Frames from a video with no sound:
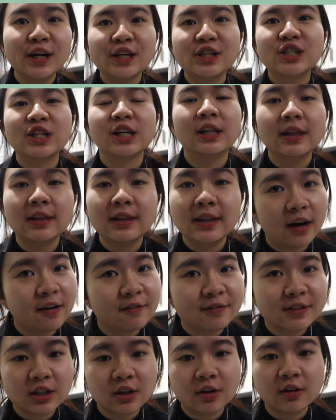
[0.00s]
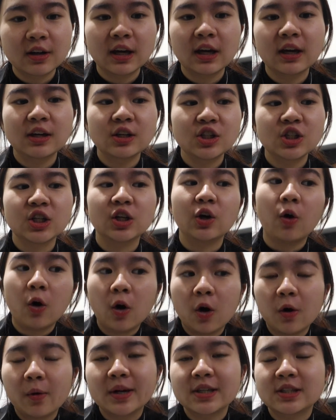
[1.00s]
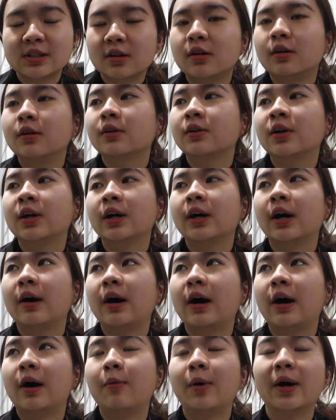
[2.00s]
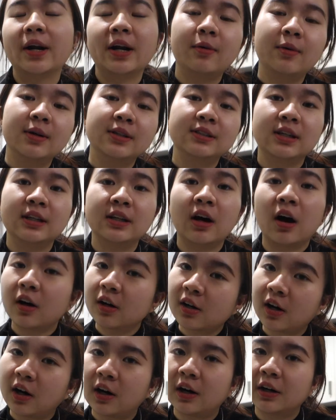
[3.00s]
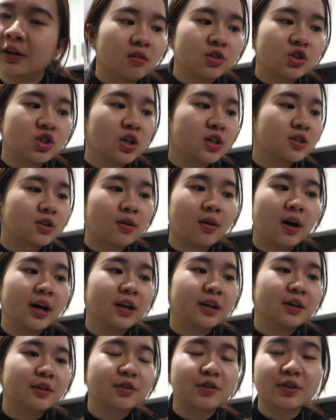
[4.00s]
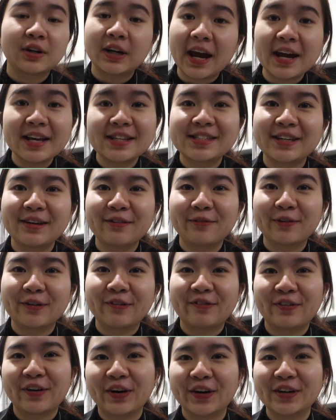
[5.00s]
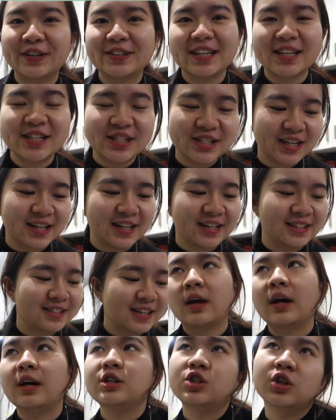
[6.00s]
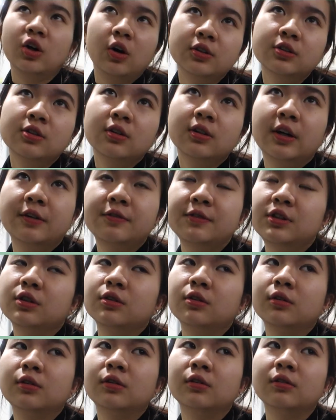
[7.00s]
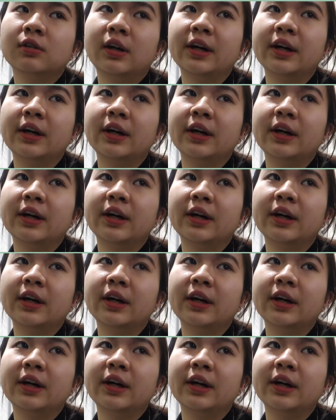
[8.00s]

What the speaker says: She loves cooking. She always cooked when I was in Hong Kong. She's quite creative with her dishes and she also loves to